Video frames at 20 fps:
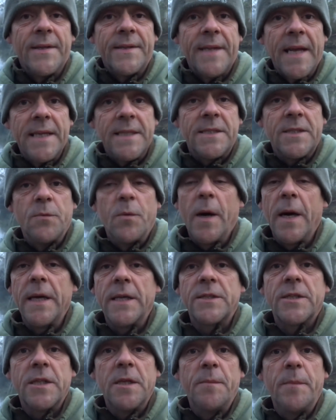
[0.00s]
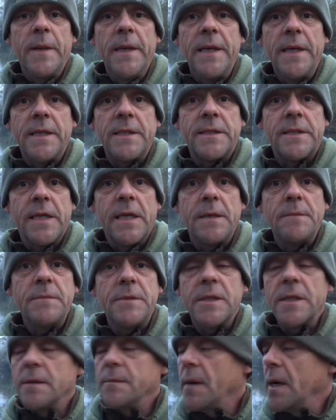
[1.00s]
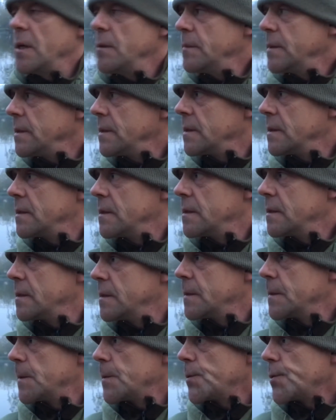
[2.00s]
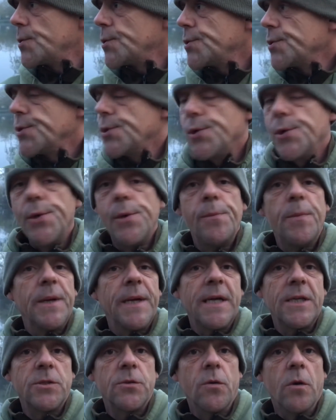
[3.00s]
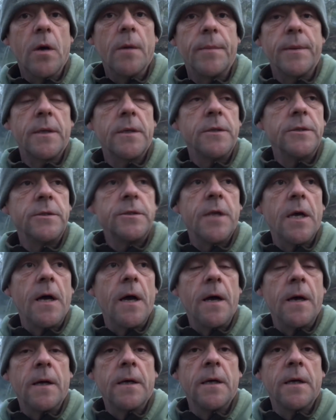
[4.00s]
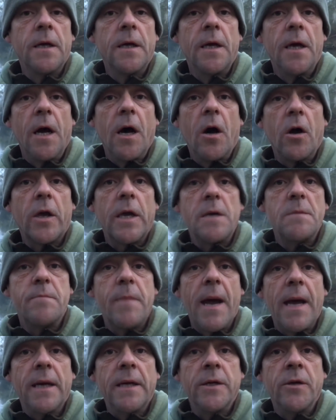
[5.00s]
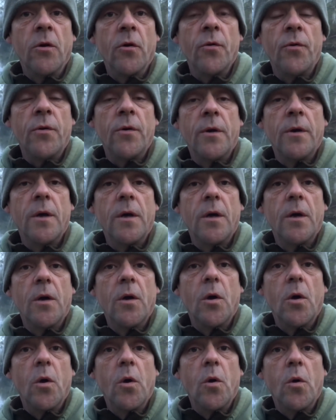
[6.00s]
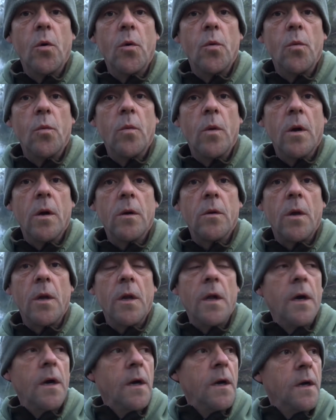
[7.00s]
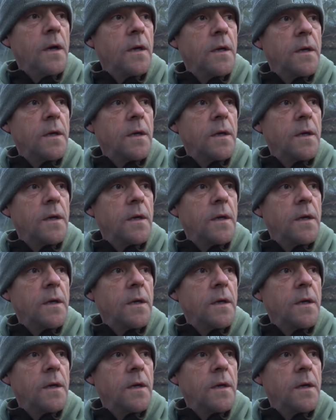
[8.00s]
that's the way it's going to be, it seems, at the moment. But that's alright, because I'll keep battling on. What I'll